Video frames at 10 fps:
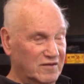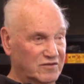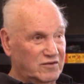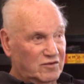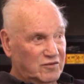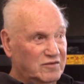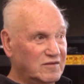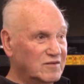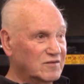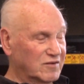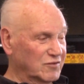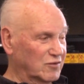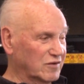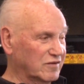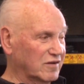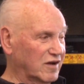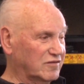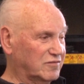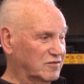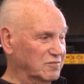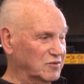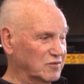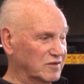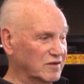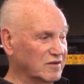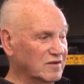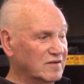an Orthodox community.